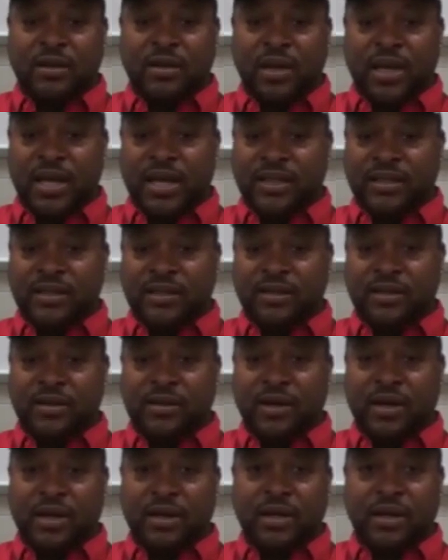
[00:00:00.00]
classes
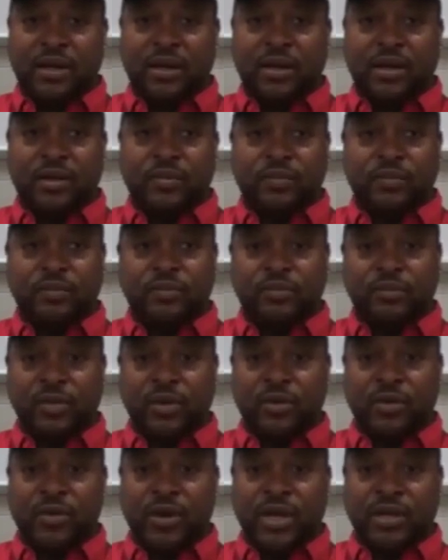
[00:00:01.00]
here at
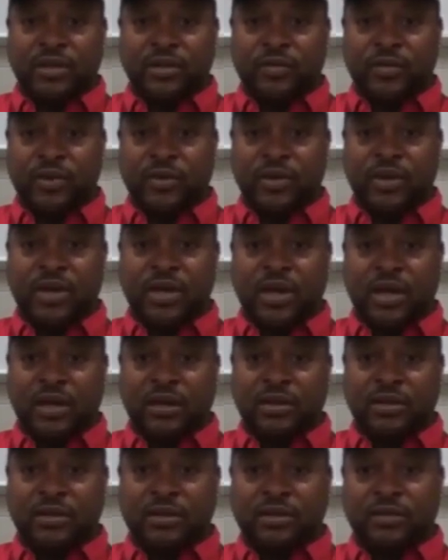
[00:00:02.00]
Bluegrass Community
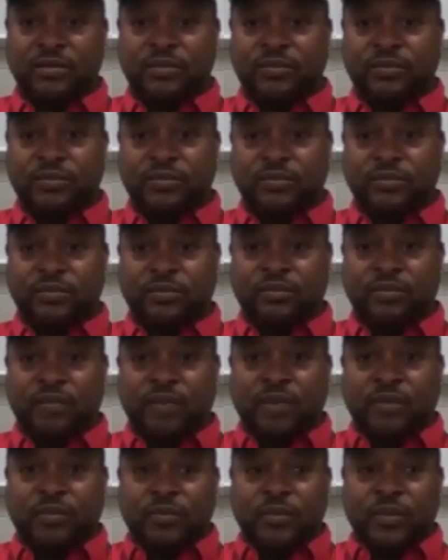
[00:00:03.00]

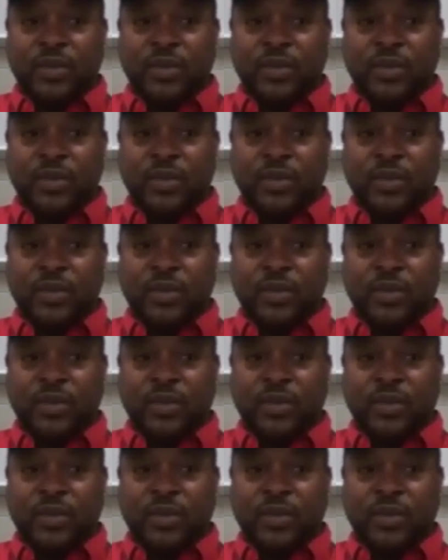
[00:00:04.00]
College.